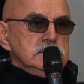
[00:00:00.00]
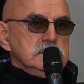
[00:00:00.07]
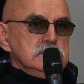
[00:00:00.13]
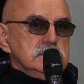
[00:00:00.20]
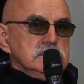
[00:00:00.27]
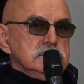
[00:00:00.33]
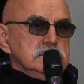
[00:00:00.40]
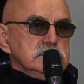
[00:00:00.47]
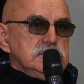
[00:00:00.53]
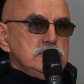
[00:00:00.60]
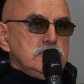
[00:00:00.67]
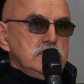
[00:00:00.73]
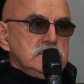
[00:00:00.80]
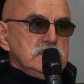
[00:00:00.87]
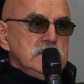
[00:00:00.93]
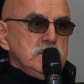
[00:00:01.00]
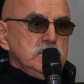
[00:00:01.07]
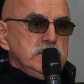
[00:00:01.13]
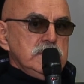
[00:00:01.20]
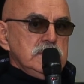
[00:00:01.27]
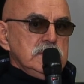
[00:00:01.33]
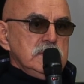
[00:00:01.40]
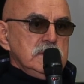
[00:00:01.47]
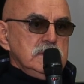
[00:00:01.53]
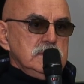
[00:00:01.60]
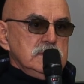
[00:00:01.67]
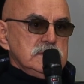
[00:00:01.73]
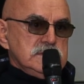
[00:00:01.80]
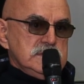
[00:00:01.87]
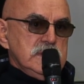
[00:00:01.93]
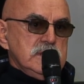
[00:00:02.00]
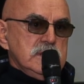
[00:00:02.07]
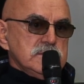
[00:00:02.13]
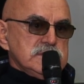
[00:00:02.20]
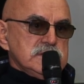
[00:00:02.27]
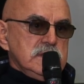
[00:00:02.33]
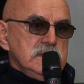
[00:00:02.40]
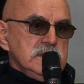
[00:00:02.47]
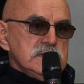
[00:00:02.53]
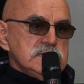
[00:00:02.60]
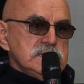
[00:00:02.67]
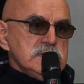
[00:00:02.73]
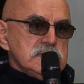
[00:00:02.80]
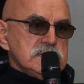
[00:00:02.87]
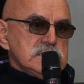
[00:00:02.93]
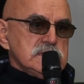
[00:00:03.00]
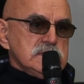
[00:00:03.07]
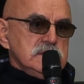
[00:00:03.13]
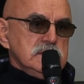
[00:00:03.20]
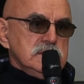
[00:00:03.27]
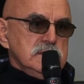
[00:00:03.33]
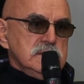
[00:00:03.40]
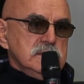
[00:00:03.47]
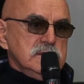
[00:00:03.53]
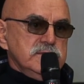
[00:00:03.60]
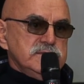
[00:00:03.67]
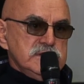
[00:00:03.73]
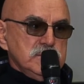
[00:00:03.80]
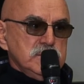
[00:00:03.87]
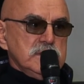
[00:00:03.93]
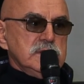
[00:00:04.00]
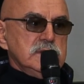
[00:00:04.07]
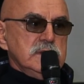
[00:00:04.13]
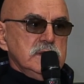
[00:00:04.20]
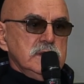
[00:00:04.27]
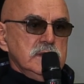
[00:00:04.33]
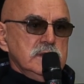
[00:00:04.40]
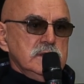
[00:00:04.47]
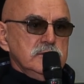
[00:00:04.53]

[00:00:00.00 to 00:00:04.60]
whose construction was frozen because of these encumbrances uh,